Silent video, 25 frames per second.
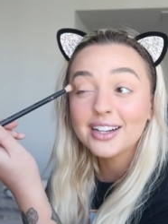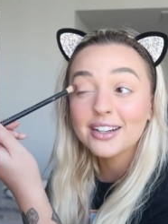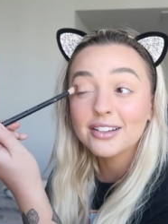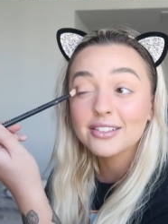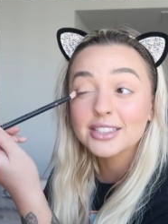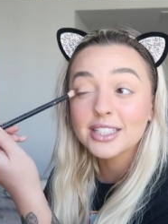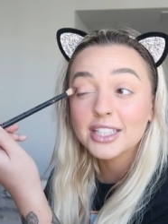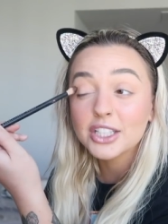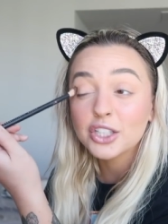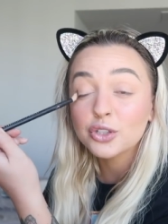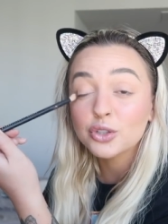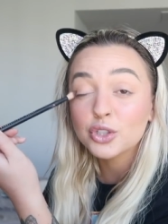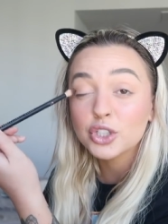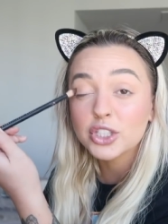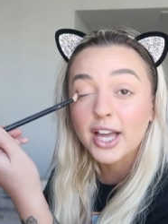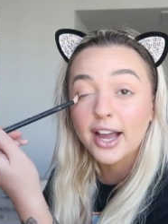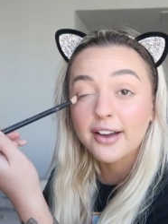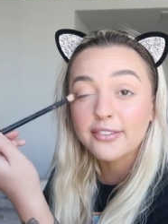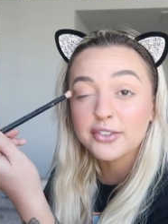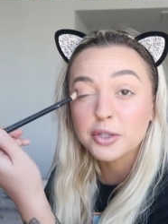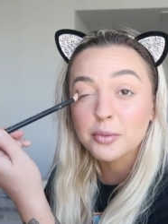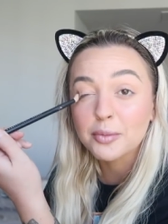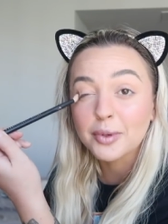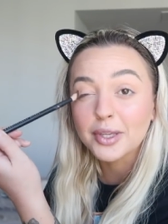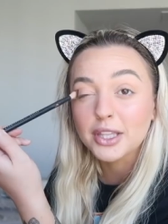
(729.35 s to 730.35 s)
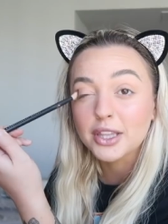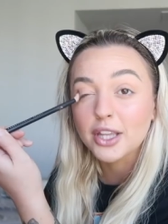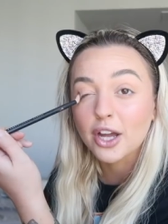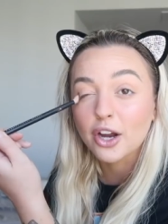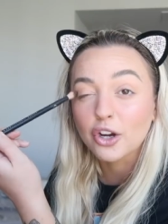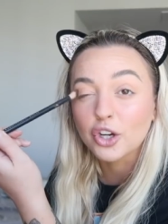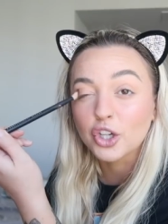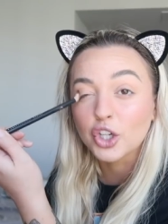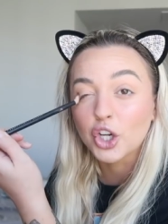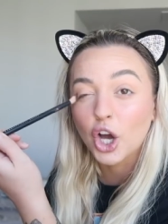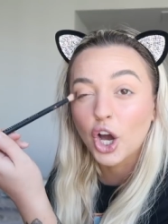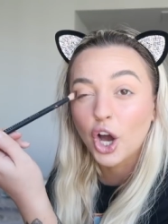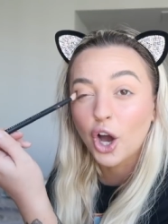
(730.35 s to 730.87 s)
and I was like, you just have to be
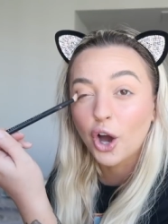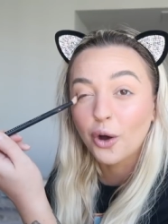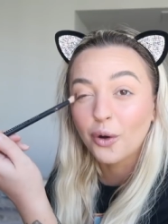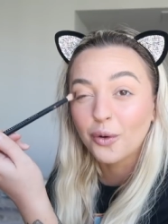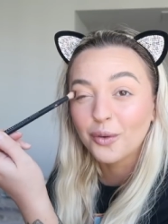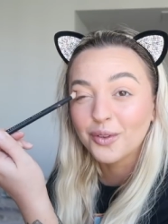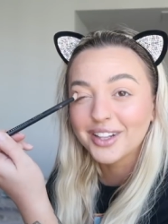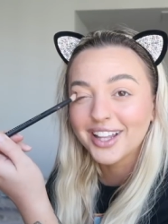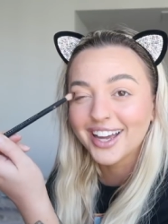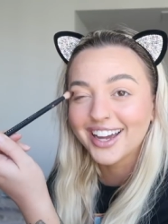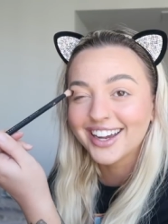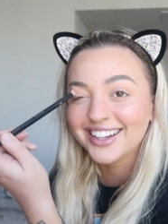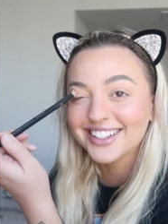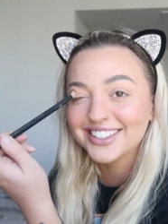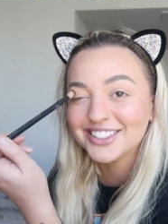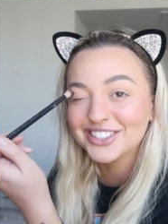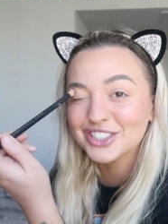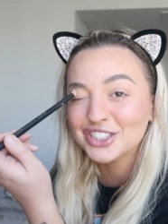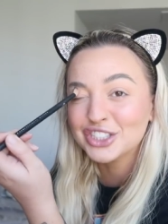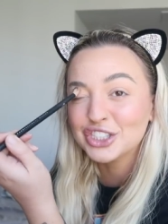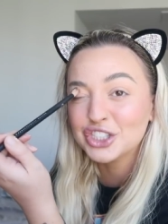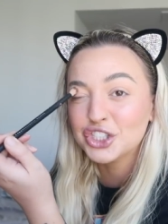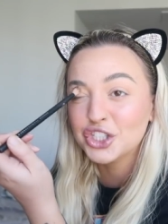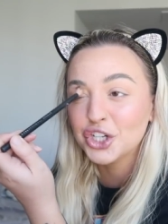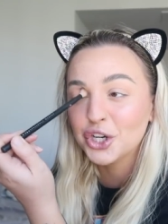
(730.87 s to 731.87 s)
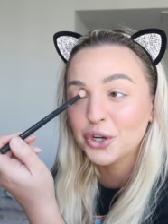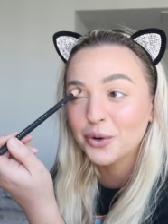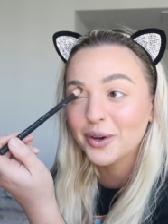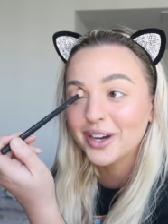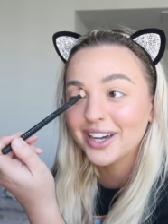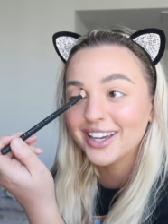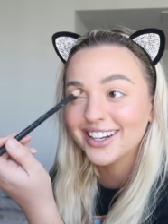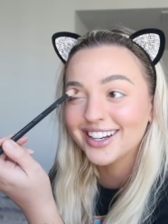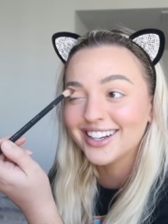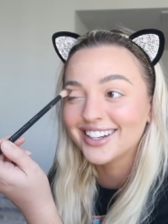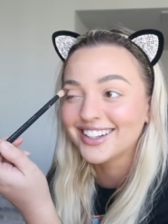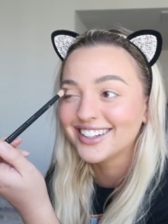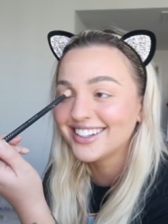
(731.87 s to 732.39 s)
there, go, like just do
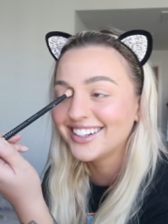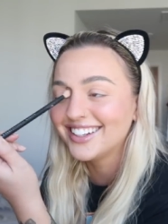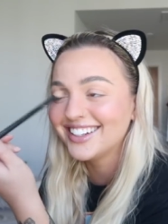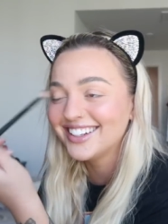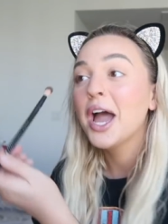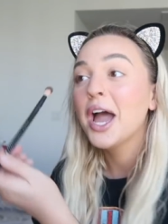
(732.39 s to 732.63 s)
it.